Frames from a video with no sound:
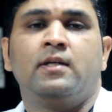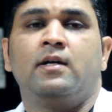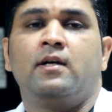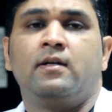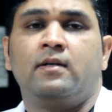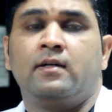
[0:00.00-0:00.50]

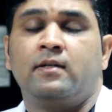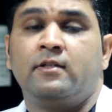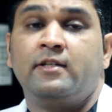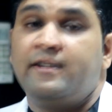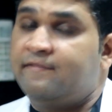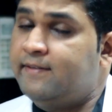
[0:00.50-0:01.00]
uh, are
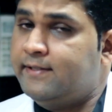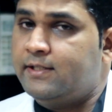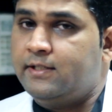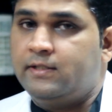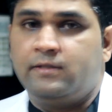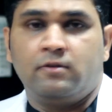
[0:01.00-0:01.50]

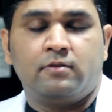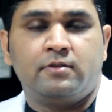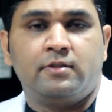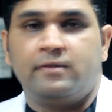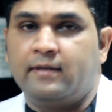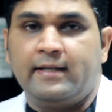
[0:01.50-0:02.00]
definitely
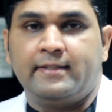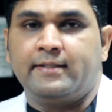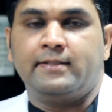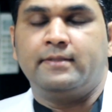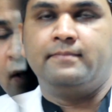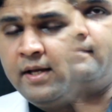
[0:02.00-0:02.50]
not related.
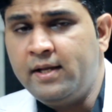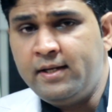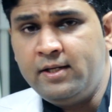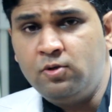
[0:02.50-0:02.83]
Hairy